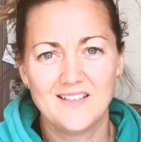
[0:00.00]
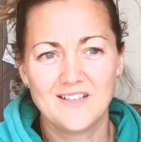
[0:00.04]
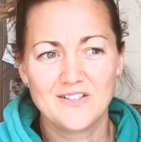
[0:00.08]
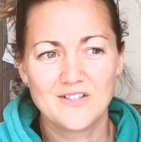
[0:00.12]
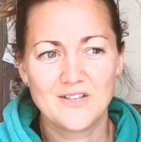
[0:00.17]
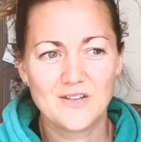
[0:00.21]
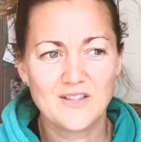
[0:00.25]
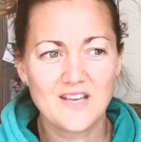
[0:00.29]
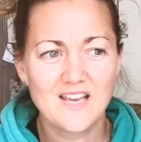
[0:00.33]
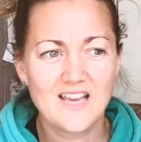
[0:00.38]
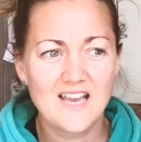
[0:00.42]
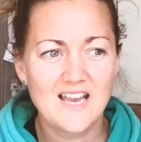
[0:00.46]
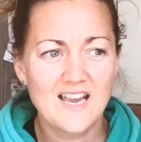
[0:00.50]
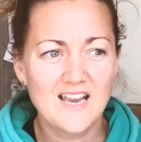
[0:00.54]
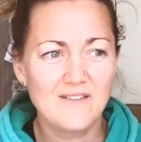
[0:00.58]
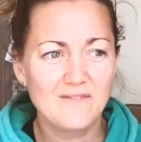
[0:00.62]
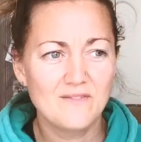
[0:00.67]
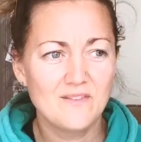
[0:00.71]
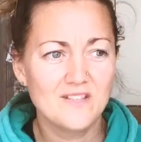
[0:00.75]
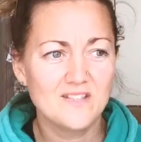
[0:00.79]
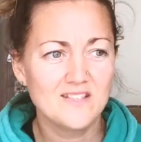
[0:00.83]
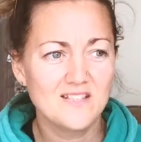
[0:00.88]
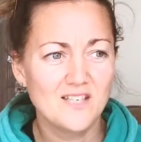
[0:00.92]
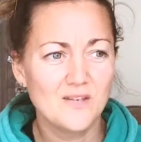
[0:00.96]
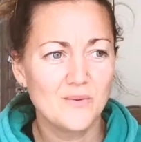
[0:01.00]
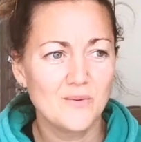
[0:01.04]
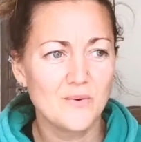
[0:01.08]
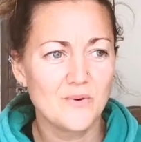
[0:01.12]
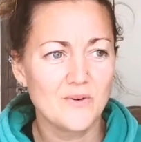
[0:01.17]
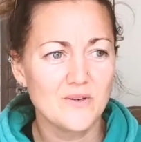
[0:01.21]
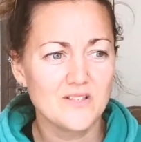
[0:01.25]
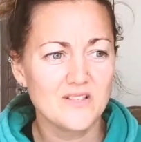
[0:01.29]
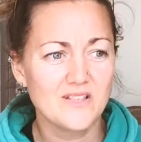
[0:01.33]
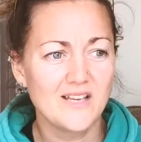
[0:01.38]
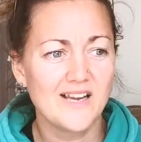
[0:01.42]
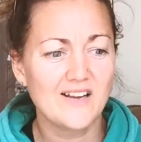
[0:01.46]
So they have this thing where
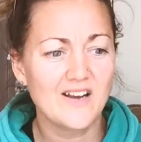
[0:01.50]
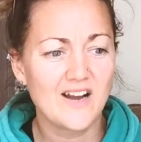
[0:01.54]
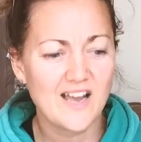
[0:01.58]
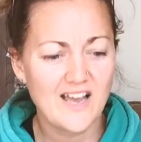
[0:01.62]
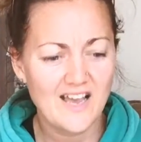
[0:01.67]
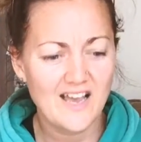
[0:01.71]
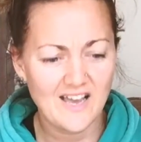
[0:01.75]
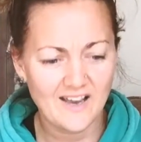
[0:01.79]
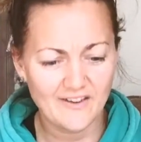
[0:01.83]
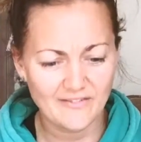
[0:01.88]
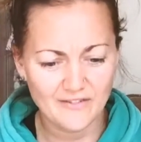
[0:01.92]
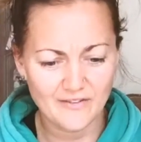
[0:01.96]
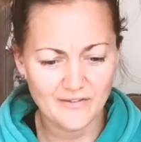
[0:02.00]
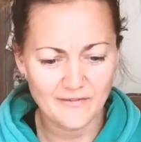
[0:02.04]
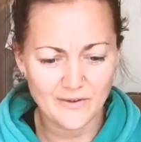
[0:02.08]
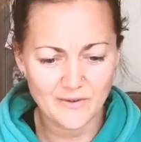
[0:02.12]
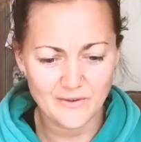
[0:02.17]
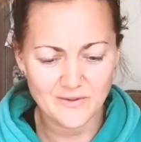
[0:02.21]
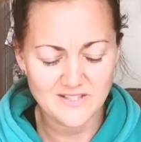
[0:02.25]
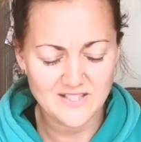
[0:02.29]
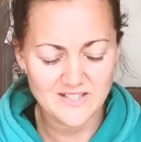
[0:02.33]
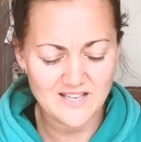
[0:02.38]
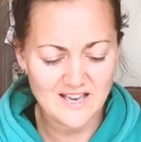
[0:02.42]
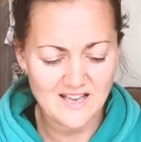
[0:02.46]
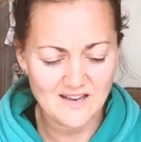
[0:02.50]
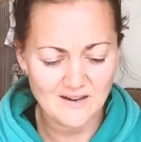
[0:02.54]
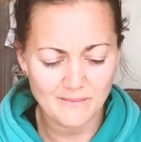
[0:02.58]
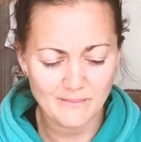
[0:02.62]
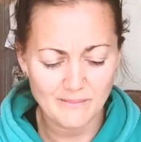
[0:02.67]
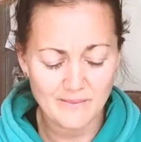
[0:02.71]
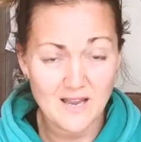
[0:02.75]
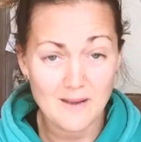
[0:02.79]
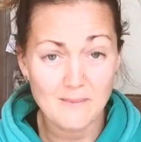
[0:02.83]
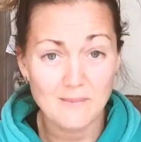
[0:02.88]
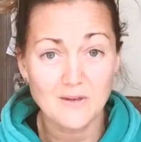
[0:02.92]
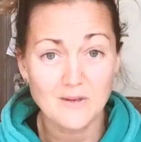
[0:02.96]
it's like, I have to feel sad and
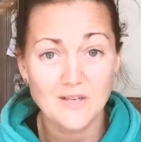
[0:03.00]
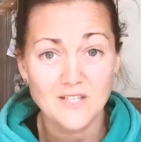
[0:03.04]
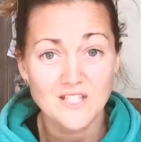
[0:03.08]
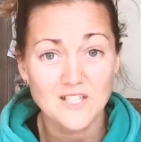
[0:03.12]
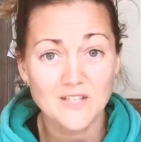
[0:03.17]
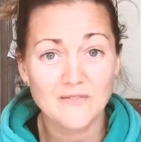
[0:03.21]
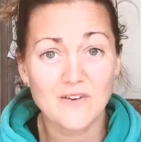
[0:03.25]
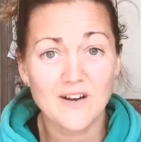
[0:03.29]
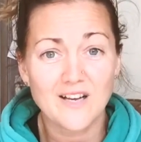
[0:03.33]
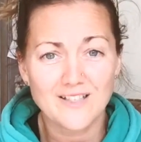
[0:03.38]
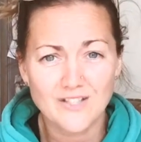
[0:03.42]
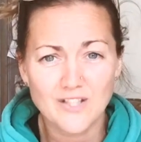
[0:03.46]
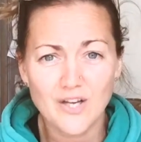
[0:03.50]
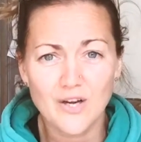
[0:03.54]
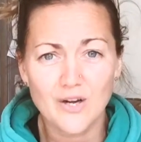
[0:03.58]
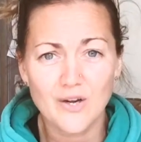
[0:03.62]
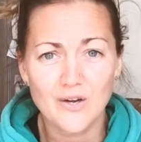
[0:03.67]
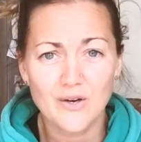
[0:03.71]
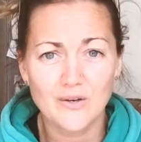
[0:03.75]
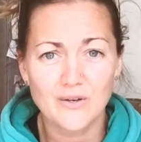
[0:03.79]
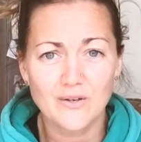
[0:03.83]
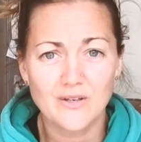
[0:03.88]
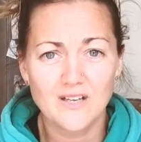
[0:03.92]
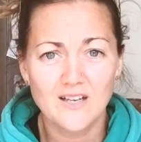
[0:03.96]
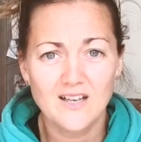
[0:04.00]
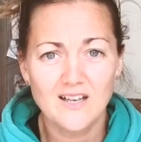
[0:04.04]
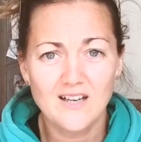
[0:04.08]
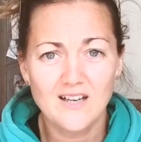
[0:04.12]
bad, because if I don't,